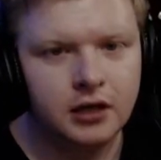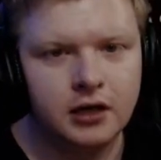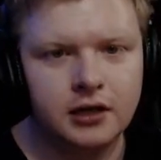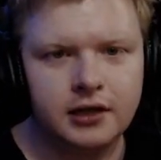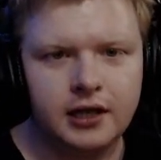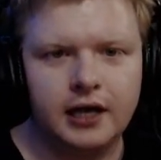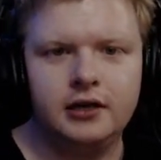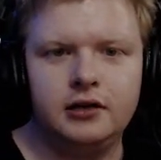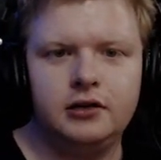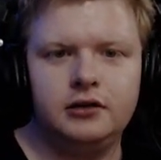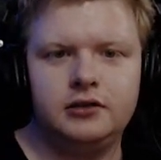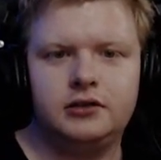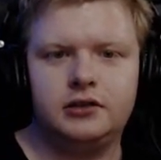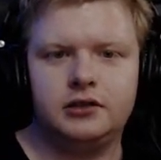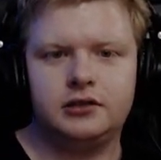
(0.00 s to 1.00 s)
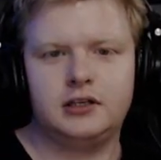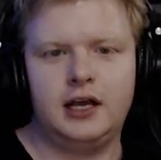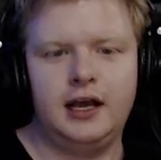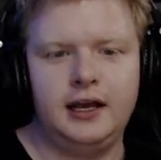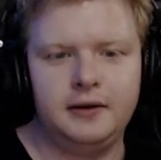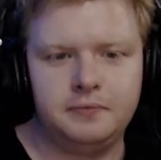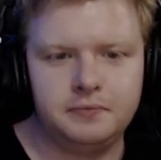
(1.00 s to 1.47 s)
They use the
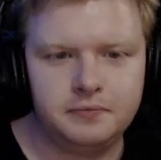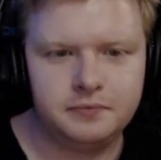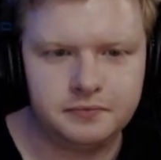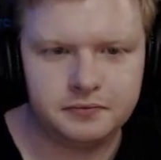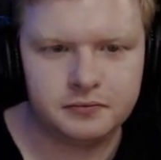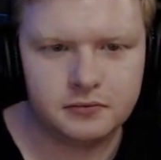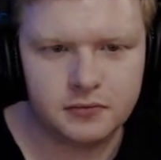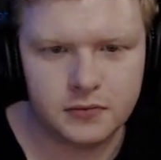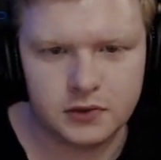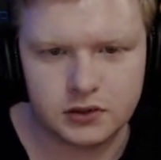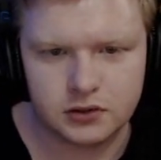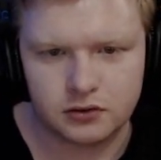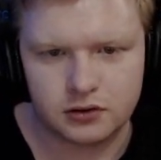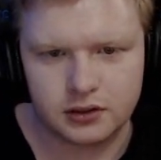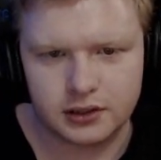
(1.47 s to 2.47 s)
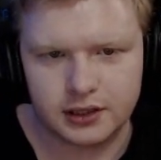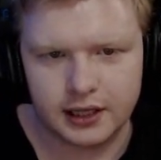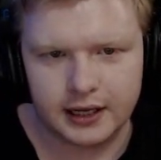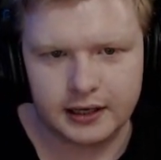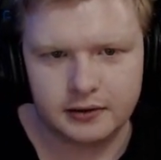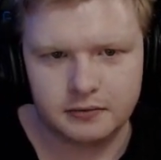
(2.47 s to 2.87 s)
same sort of thing.